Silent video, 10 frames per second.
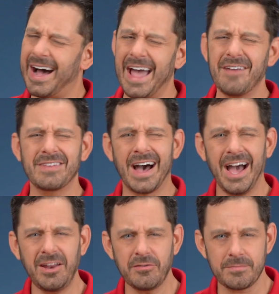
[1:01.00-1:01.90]
I have
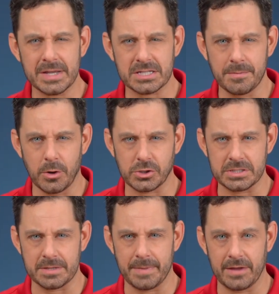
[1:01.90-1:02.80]
kind of mixed
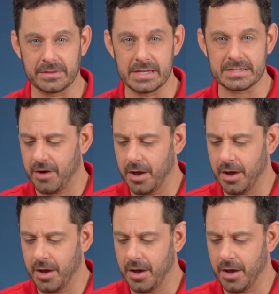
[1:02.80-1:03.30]
emotions about this.